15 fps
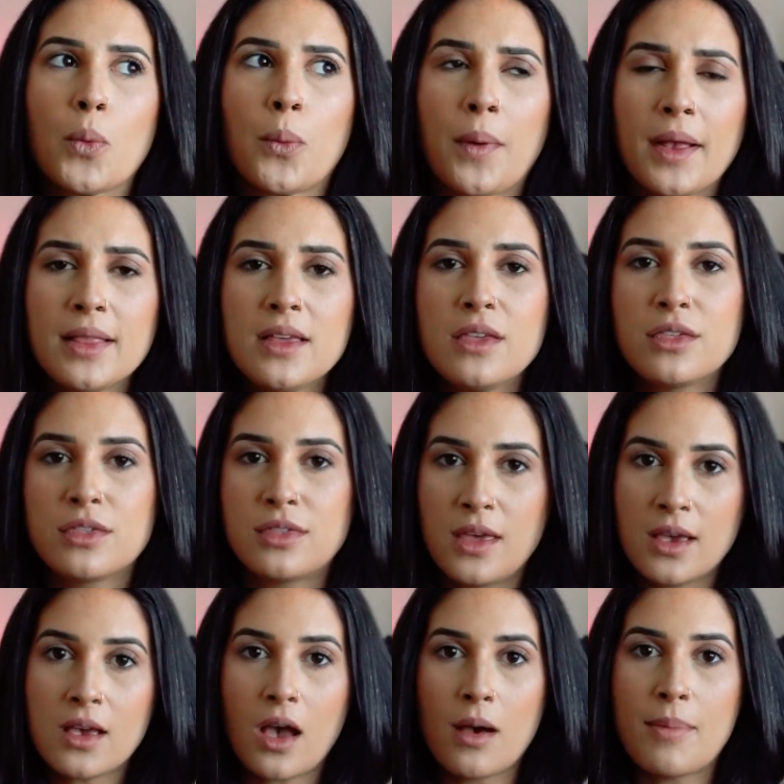really
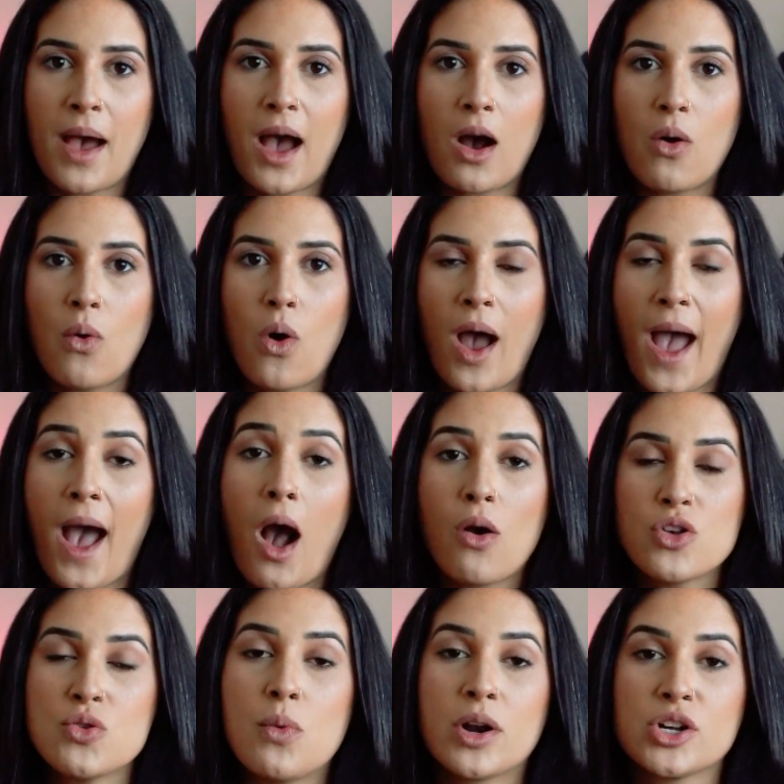think about how
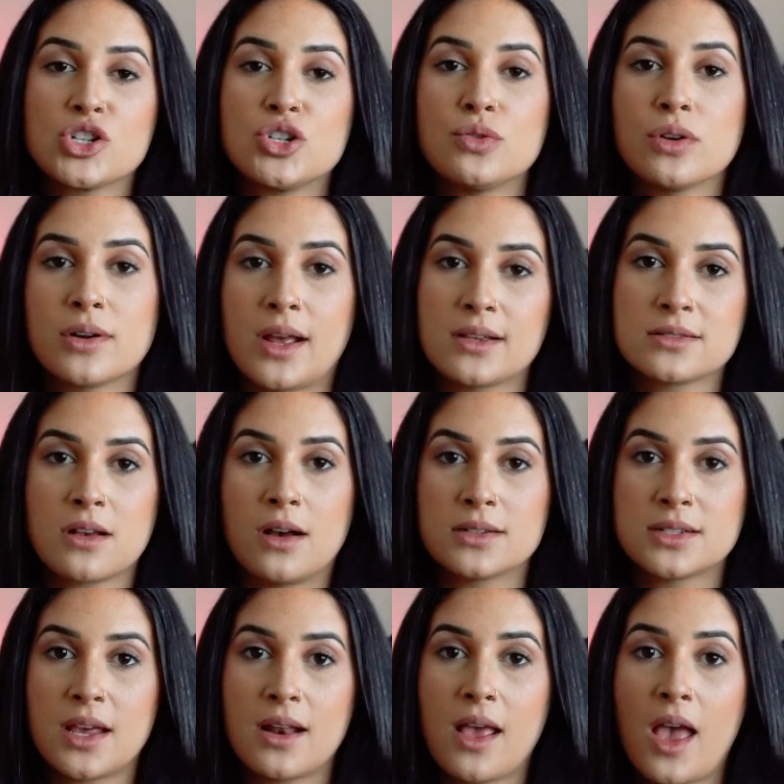you want to shoot your next
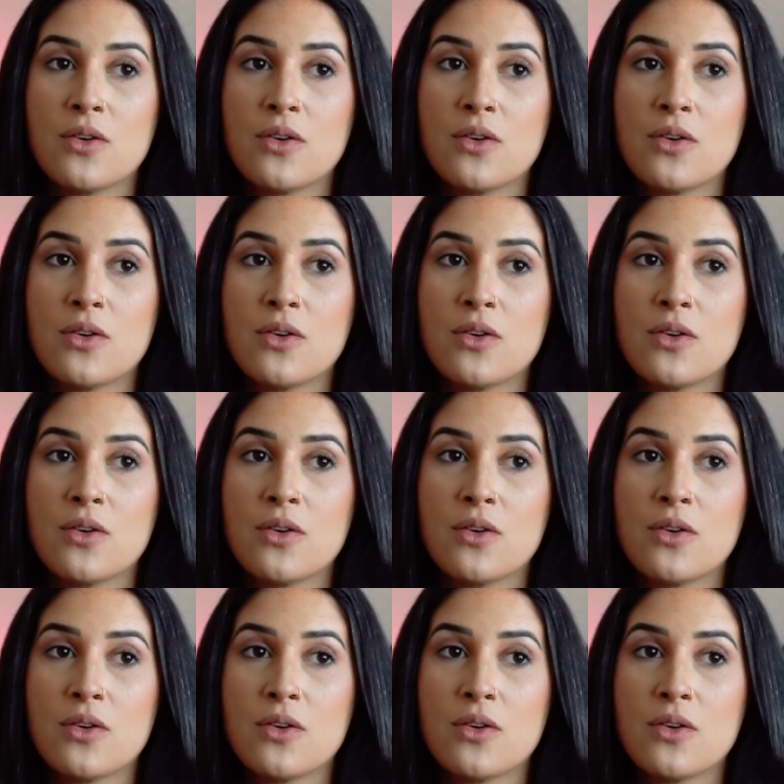content